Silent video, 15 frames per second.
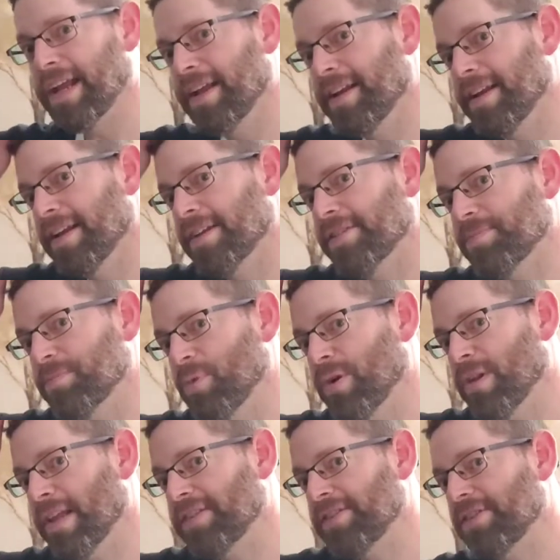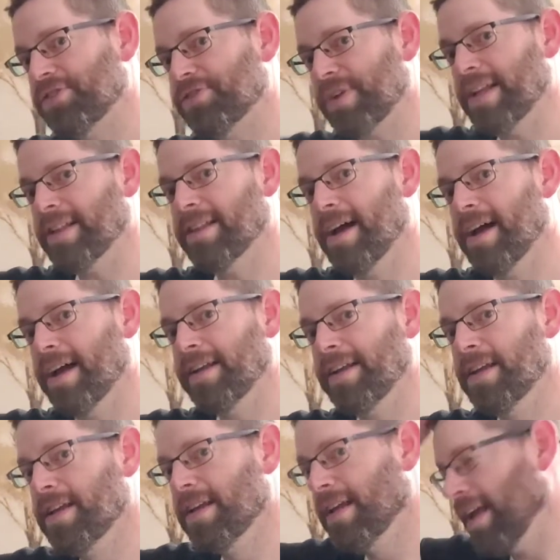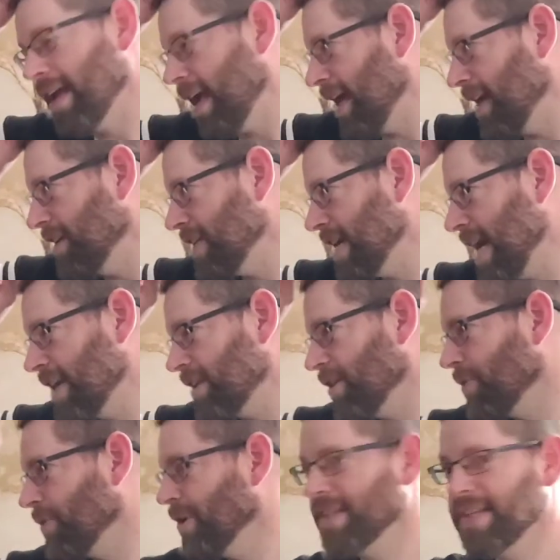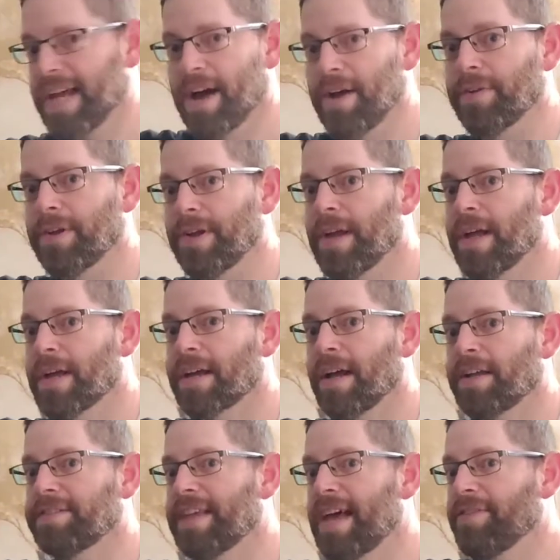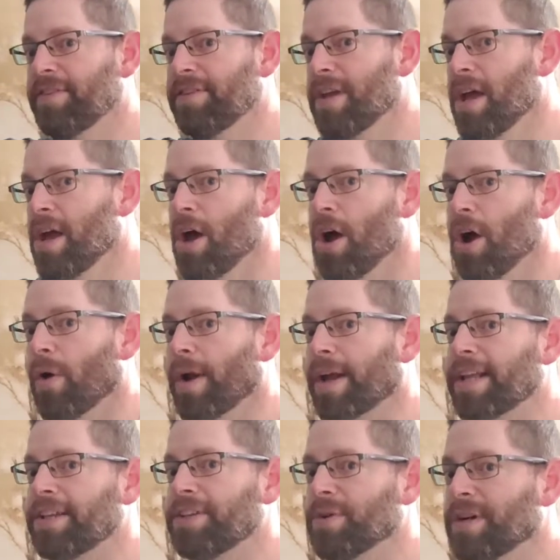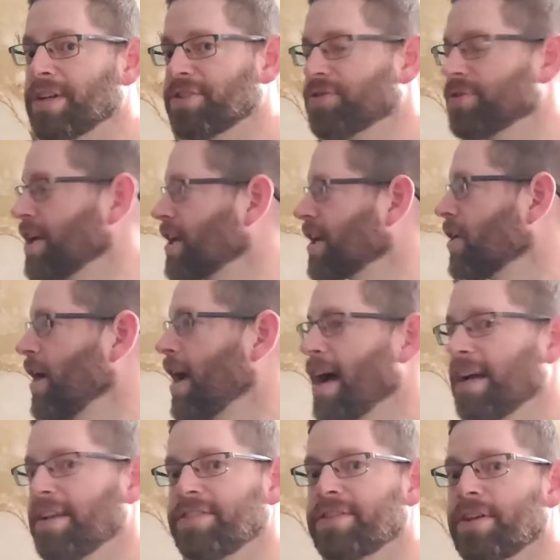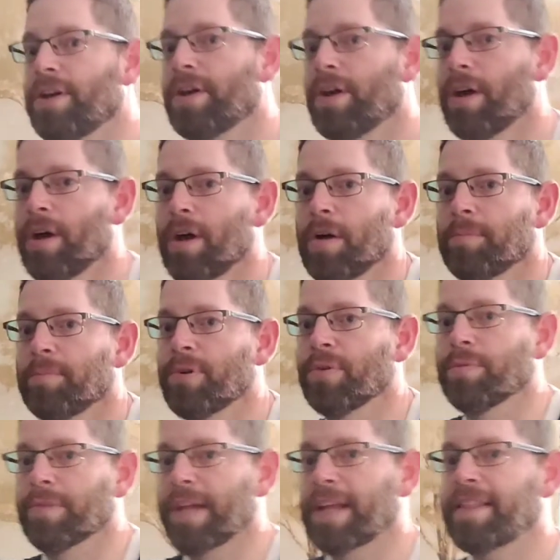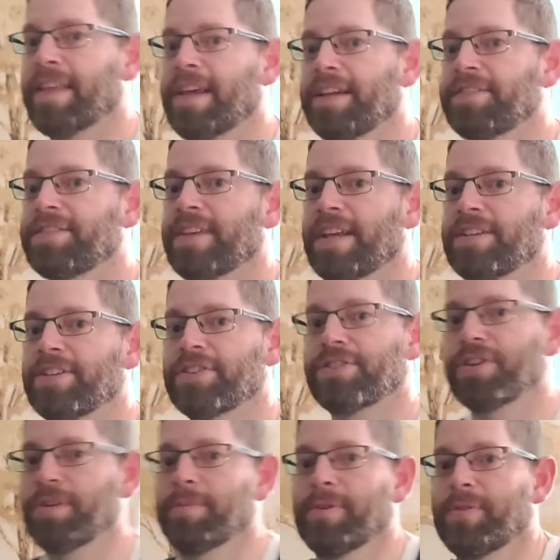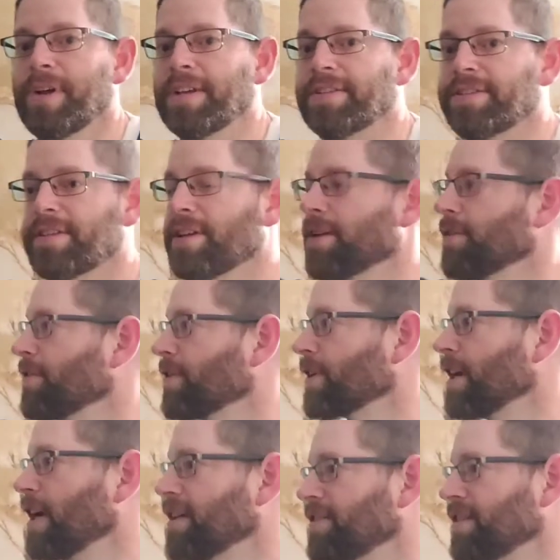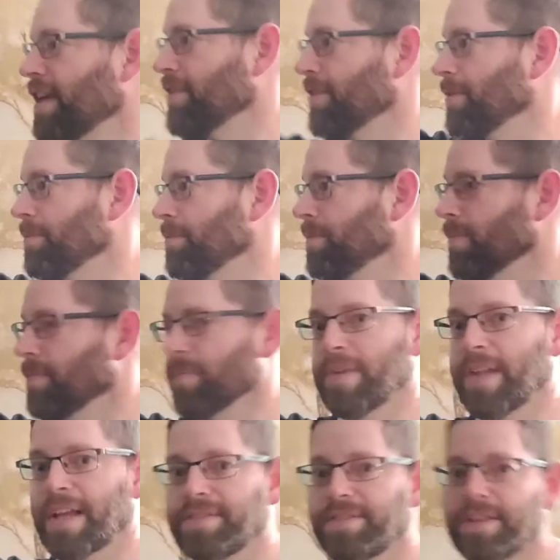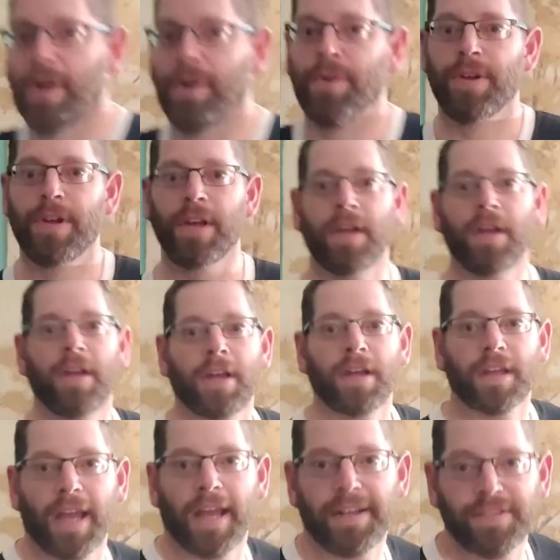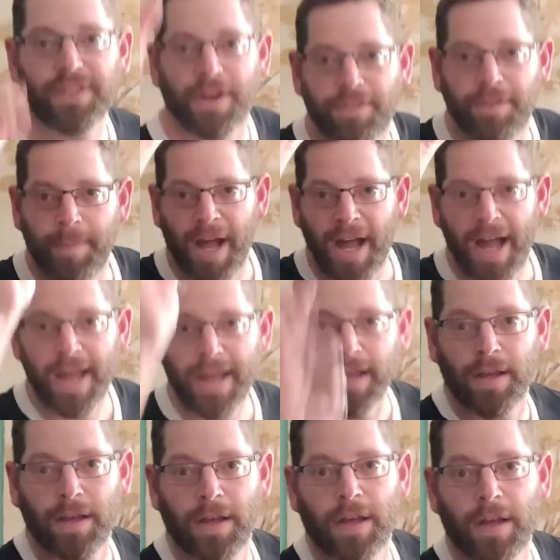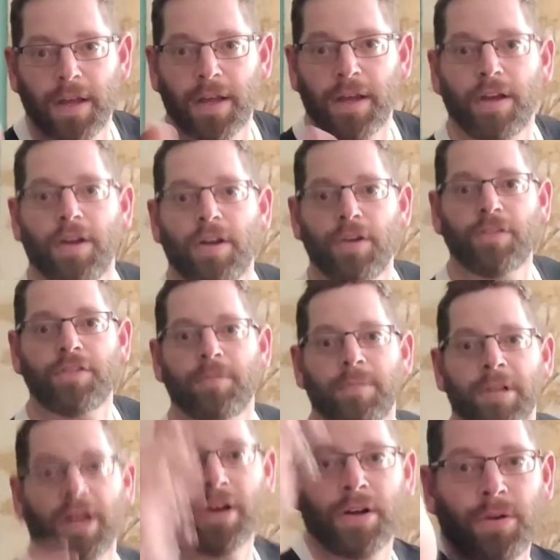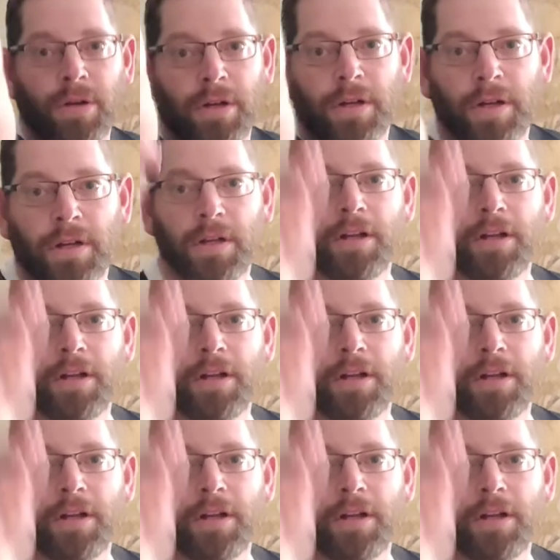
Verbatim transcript: in a, more or less a straight line at a diagonal going down. Cut seven, or I could do it straight across, boom, like this, and just turn my wrist for a cut seven, like so. Okay, so from high, from low,